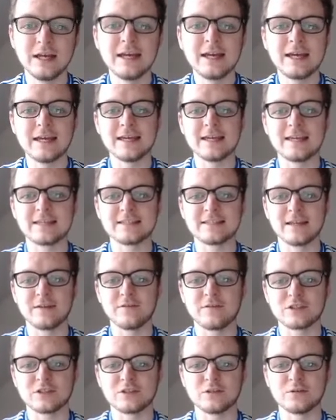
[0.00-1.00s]
It is
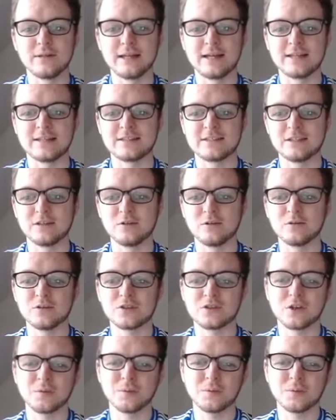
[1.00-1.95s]
never too late to do so.